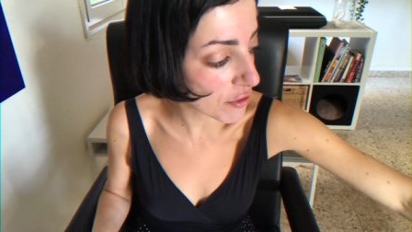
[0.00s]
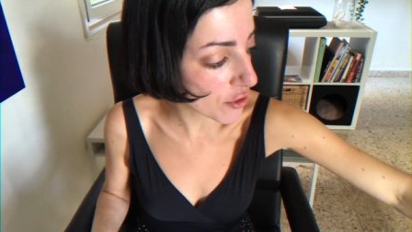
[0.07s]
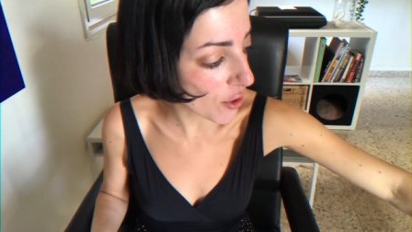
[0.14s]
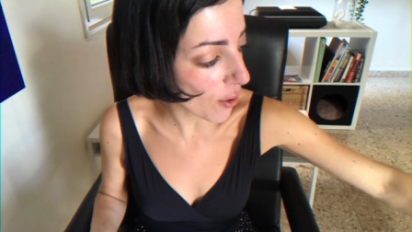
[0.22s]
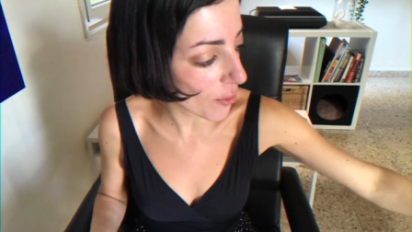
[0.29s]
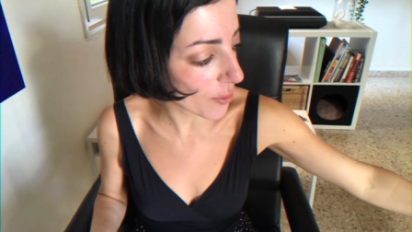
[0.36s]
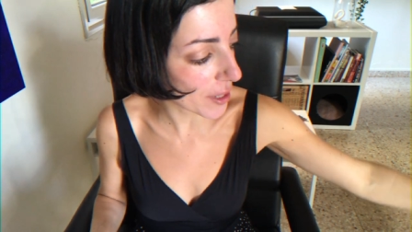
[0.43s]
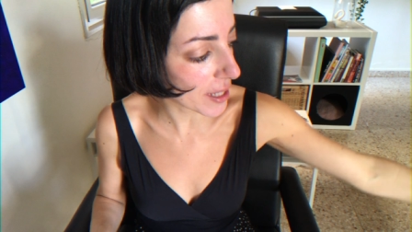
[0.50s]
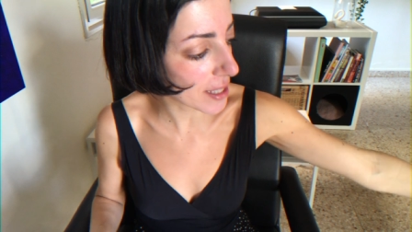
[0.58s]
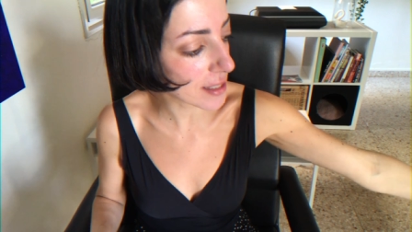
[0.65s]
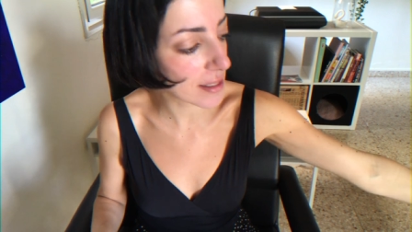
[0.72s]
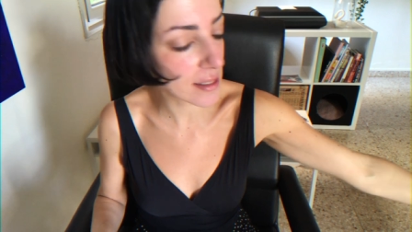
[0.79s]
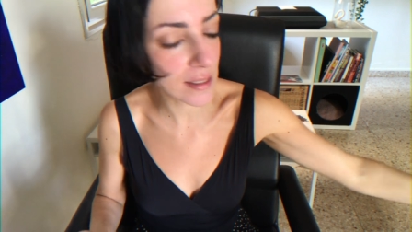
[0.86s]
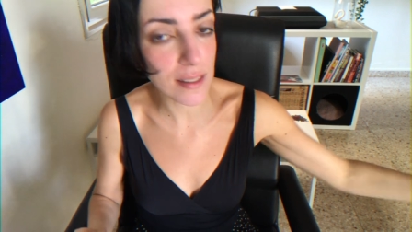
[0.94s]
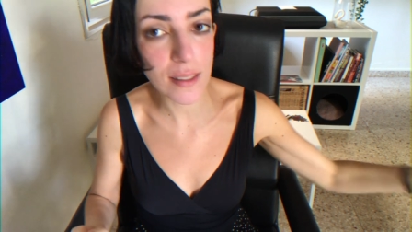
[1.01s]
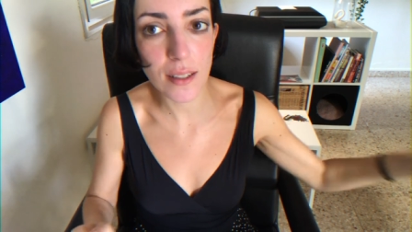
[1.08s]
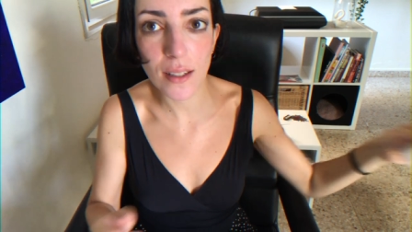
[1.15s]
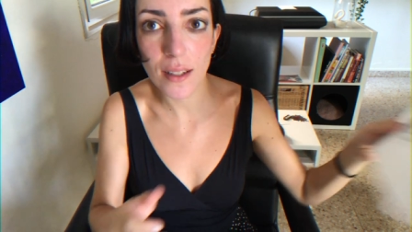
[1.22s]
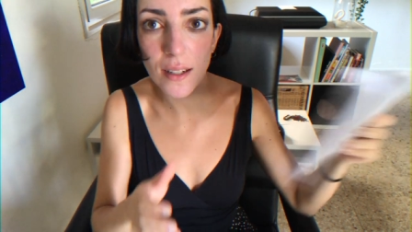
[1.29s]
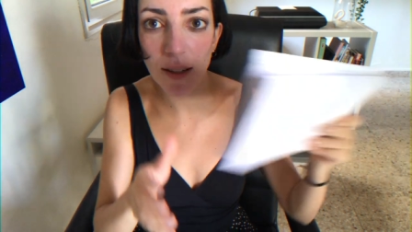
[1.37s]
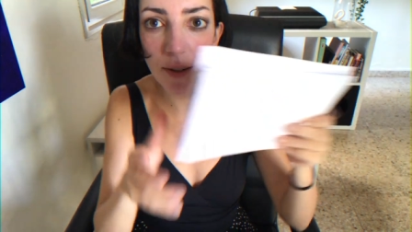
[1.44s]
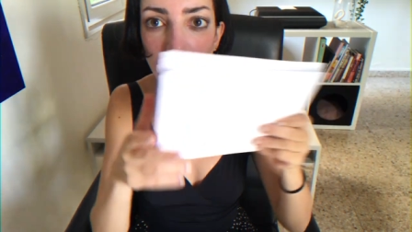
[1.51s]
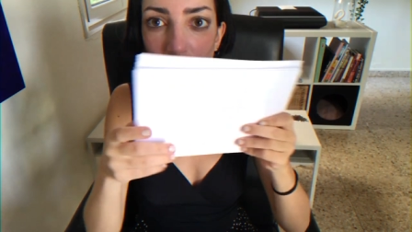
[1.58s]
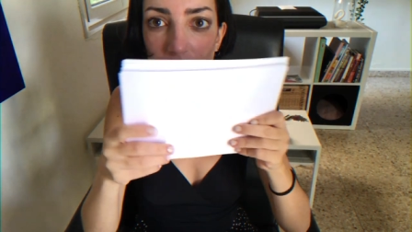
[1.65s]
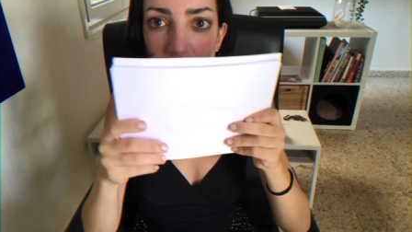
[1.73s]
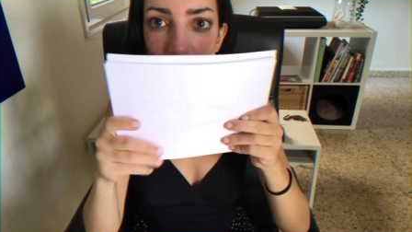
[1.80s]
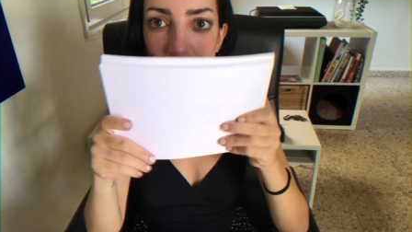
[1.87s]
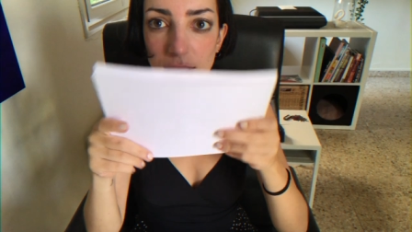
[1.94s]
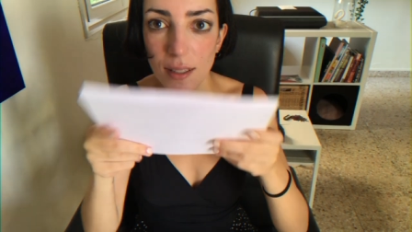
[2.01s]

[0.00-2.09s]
drawings. Look.